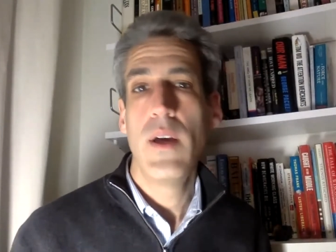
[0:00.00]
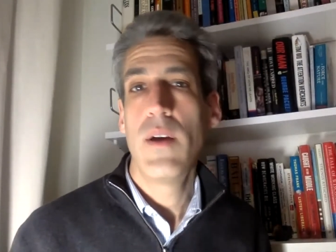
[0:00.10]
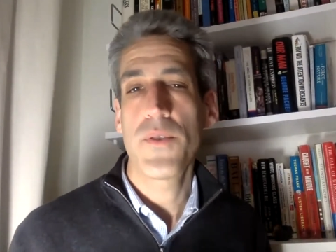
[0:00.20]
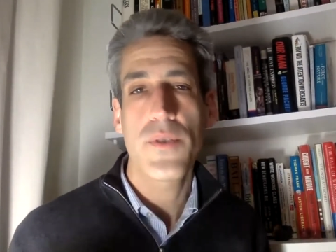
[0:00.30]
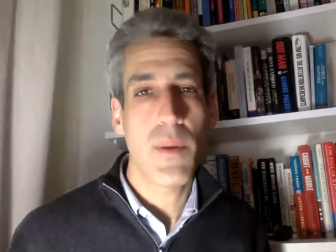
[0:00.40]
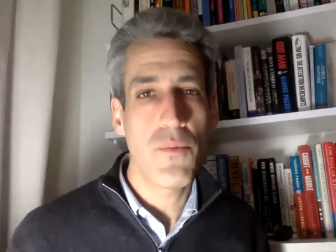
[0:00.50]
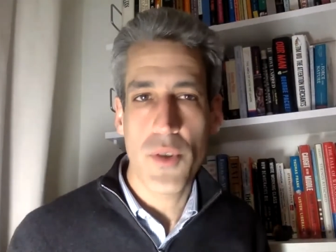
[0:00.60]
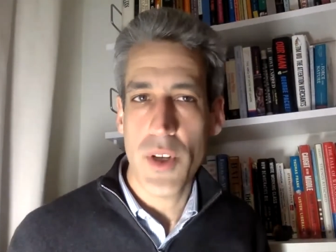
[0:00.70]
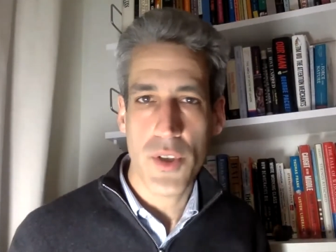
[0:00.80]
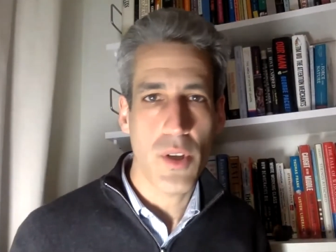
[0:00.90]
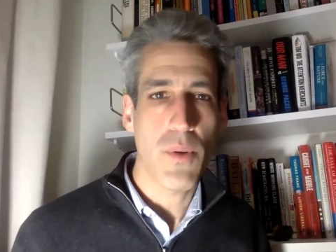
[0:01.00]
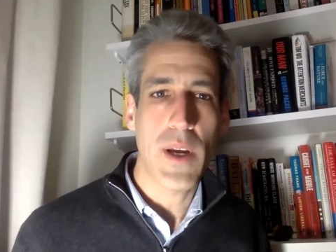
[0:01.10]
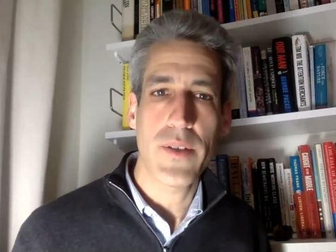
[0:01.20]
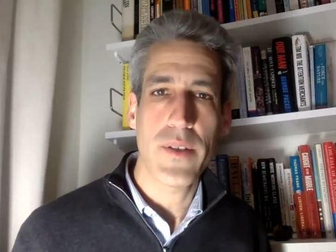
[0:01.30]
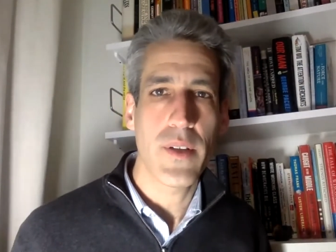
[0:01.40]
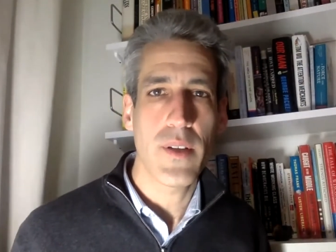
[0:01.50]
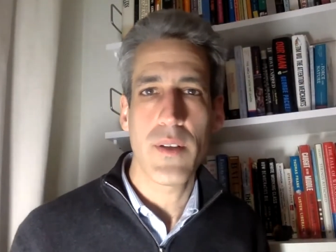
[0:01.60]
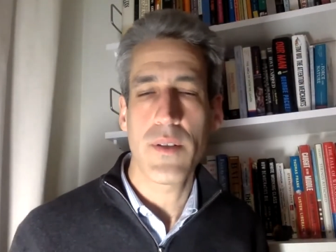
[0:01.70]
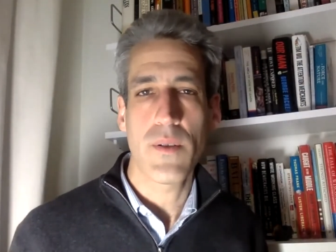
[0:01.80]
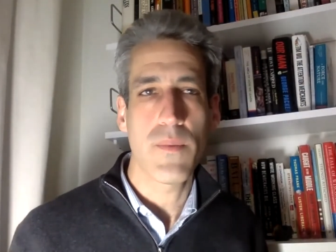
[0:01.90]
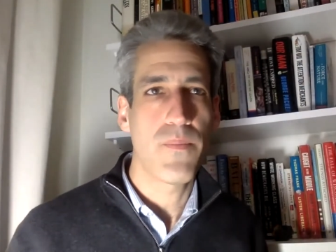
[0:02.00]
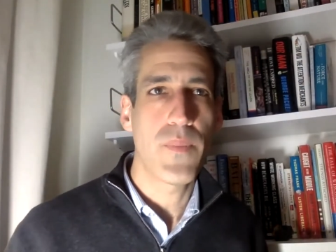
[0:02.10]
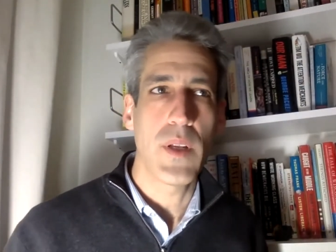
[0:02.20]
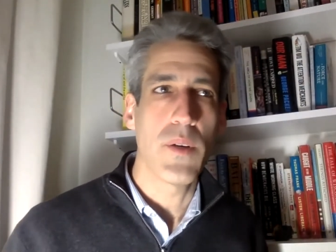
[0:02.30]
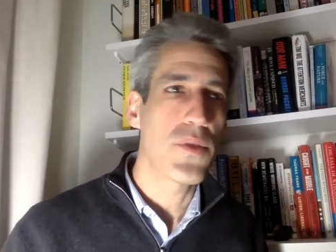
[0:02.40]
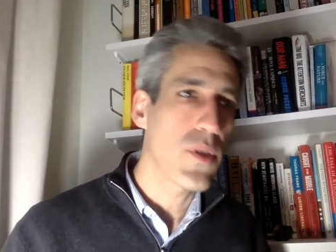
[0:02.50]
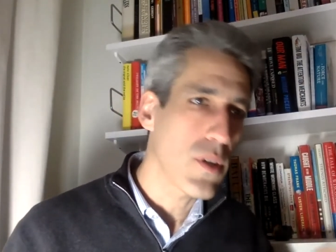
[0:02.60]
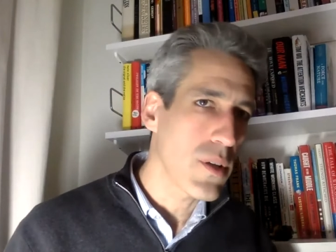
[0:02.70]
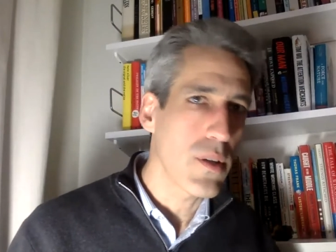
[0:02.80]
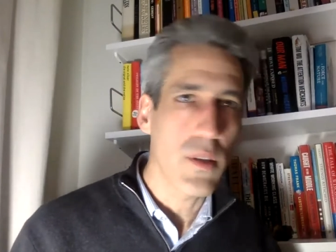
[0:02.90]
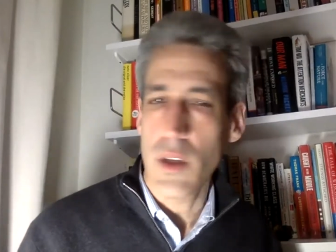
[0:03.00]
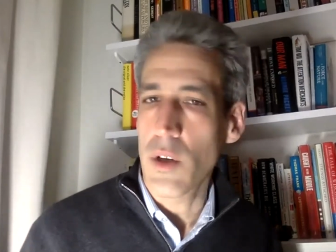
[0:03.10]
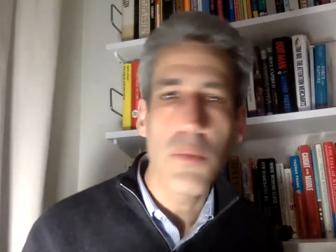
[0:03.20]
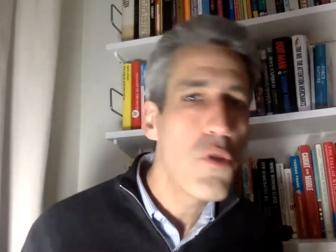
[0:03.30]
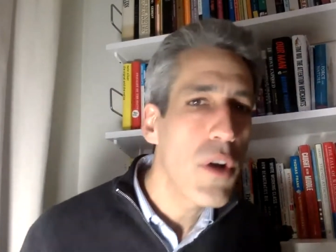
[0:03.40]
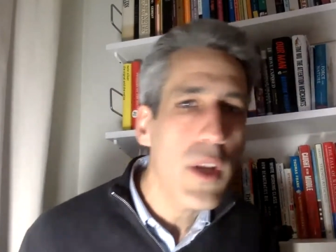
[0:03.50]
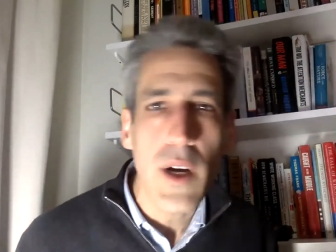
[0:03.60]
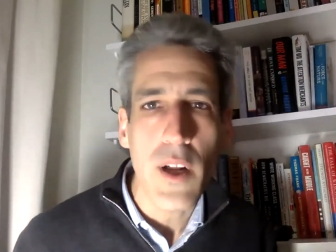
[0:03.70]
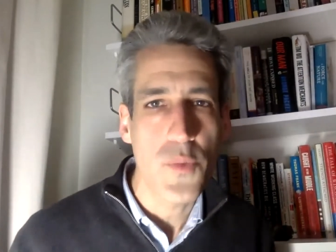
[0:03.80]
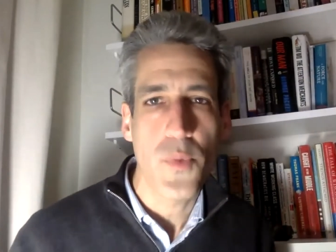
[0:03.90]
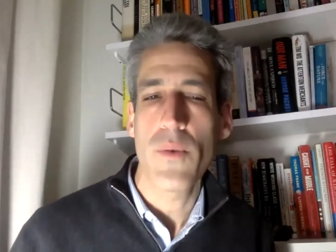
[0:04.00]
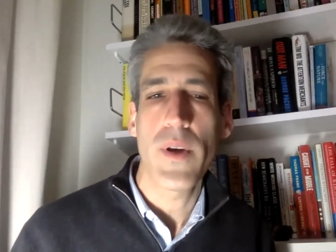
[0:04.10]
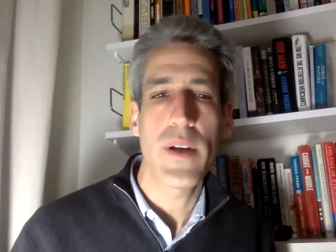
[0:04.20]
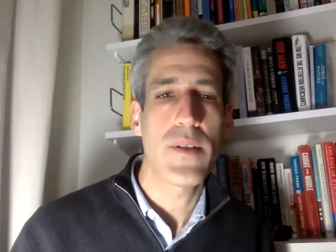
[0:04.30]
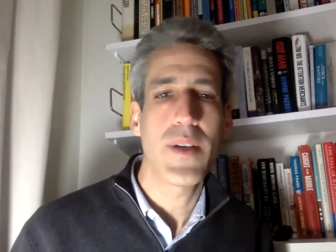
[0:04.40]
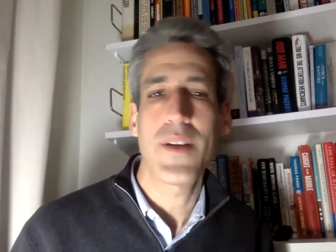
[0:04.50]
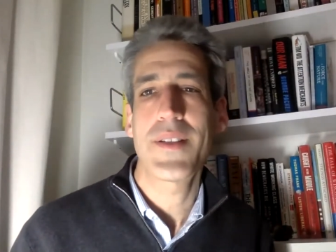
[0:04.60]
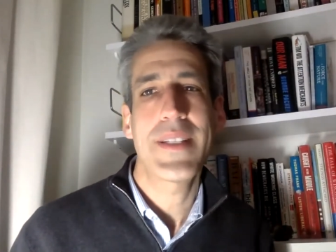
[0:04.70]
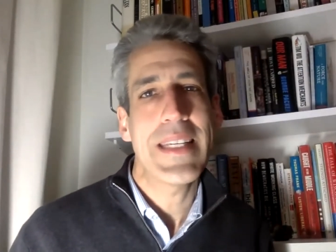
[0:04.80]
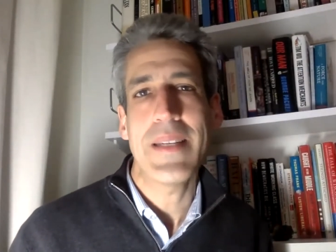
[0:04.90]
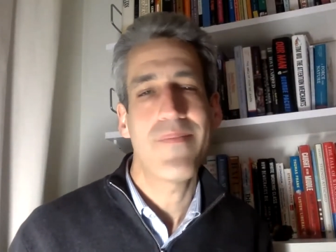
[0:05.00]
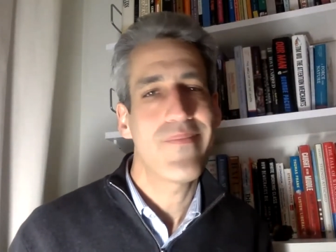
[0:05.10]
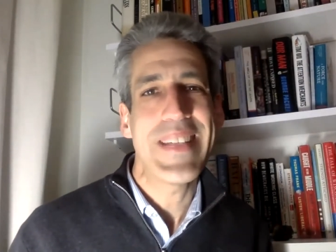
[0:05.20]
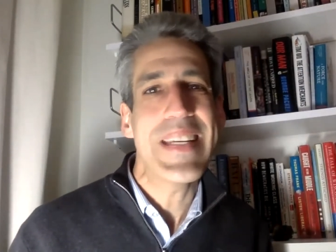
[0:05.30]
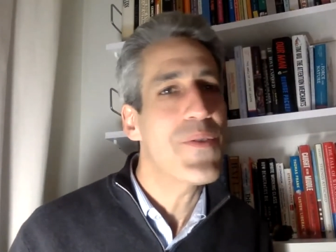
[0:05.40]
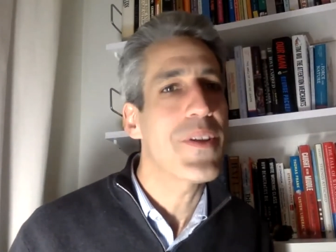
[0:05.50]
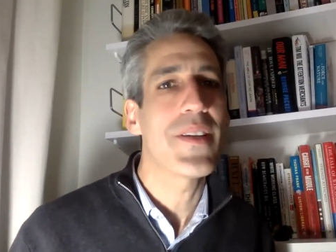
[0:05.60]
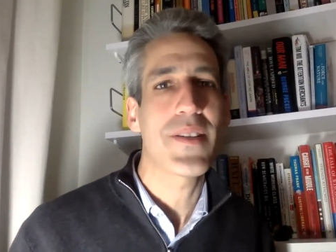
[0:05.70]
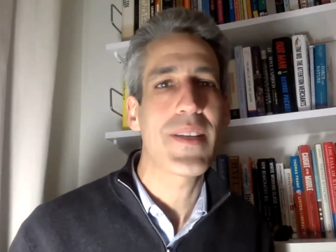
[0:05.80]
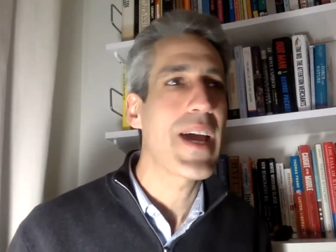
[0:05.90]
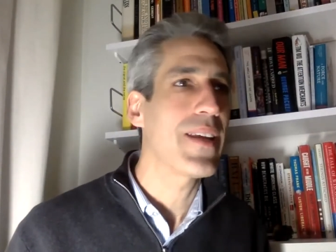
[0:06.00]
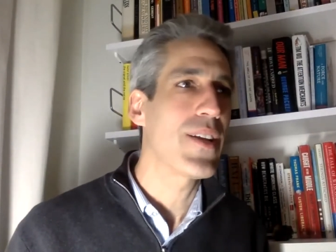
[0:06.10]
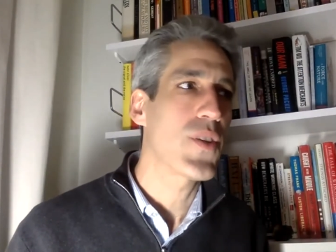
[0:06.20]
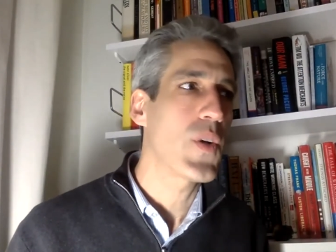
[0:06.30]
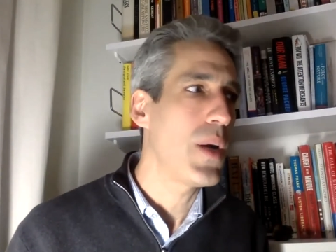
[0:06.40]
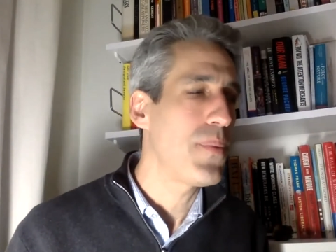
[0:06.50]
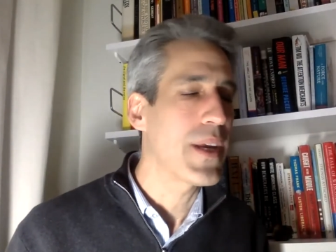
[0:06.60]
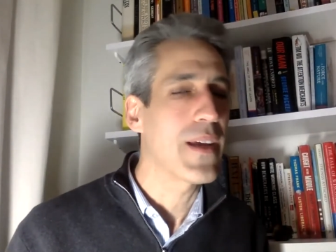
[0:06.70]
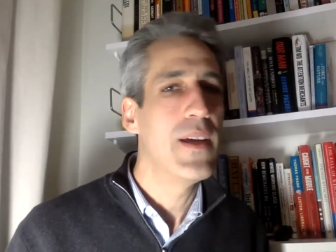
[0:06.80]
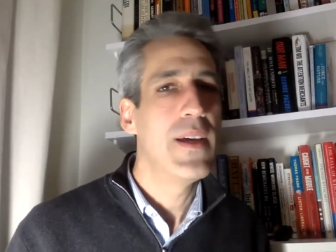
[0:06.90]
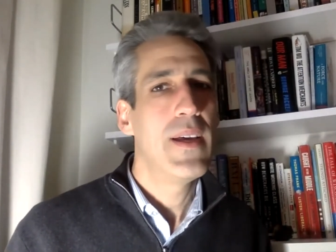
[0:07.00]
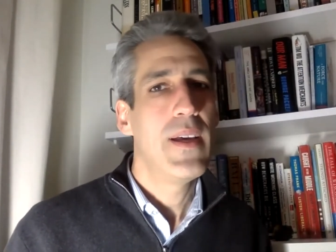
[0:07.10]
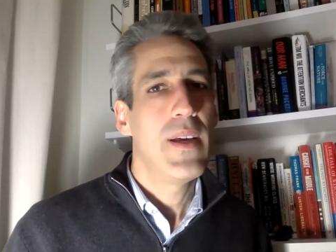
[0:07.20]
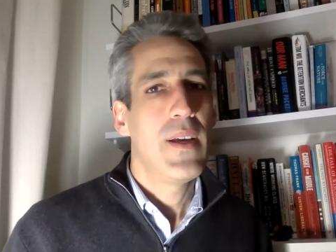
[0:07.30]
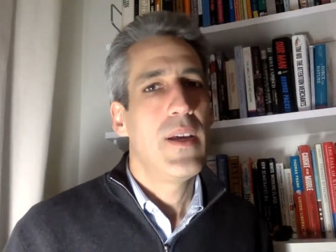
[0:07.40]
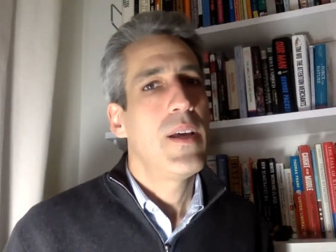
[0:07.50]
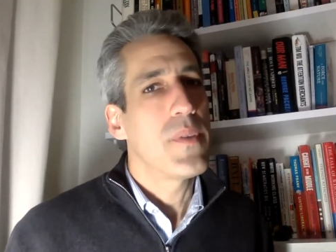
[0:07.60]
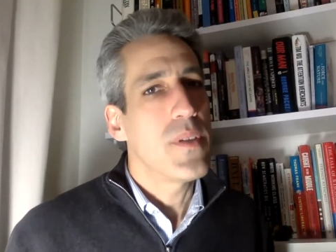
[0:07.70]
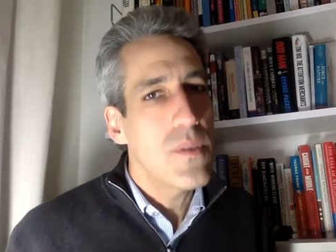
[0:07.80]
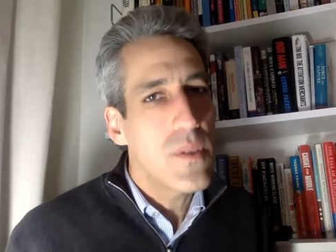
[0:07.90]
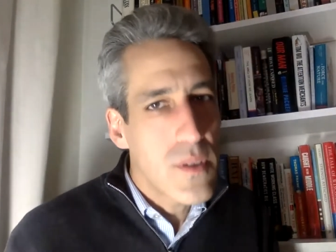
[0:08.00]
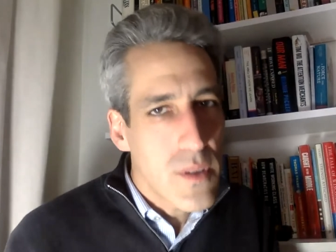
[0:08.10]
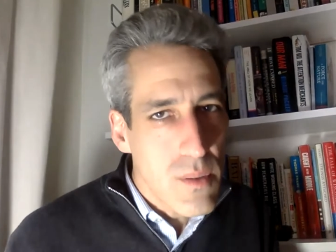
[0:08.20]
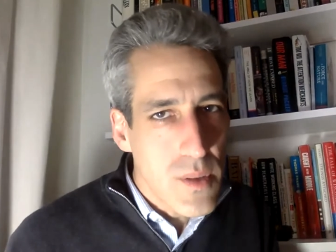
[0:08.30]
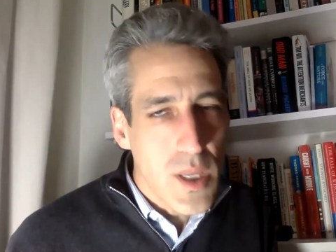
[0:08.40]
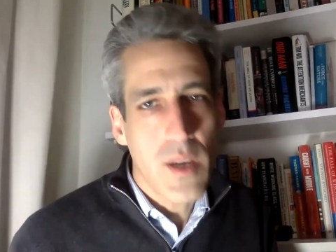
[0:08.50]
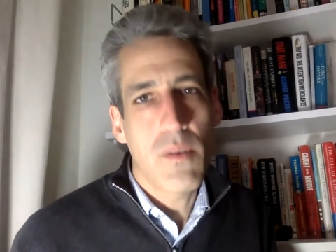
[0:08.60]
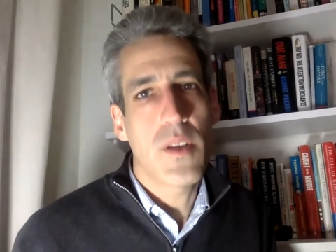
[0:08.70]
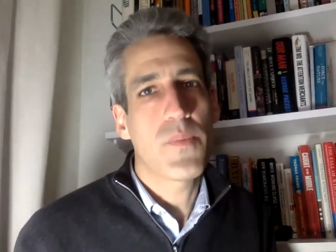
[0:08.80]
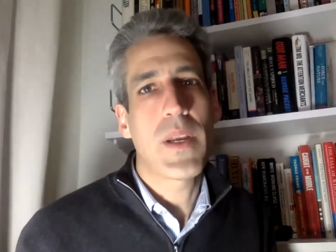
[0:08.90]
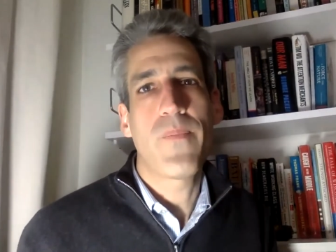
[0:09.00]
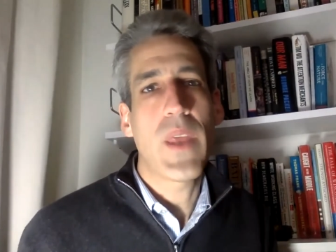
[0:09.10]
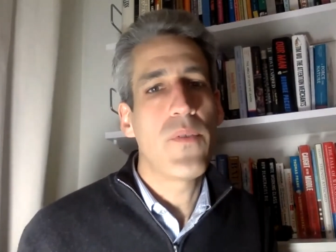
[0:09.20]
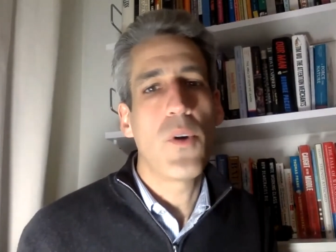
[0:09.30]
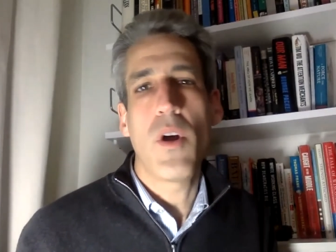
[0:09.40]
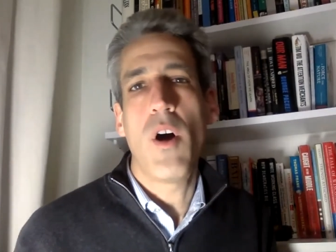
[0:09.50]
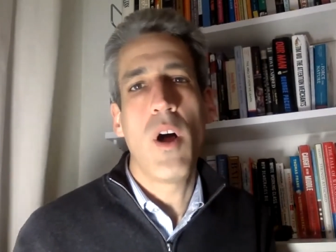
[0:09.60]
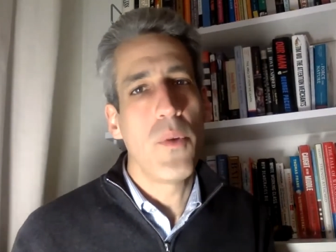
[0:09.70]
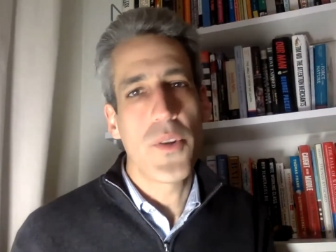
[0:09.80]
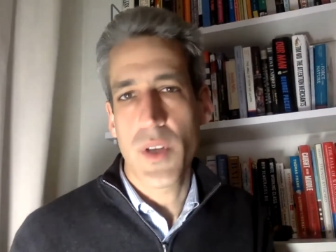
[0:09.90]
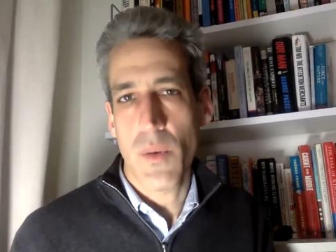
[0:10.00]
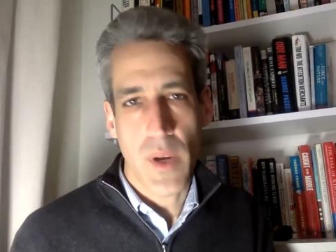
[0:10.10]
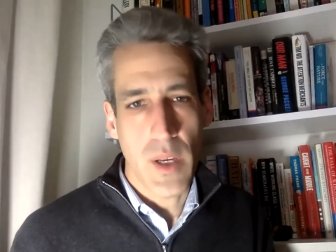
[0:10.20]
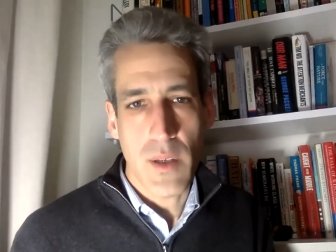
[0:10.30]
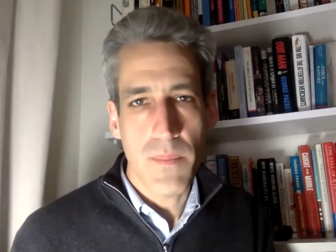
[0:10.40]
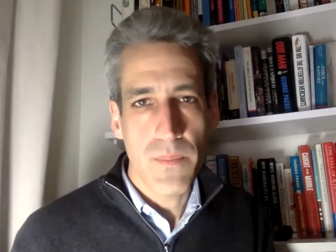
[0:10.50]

for some judicial races, or you know, certain, you know, community college board races. I just didn't really decide, and I show up and I don't tell anyone this, but I vote almost at random.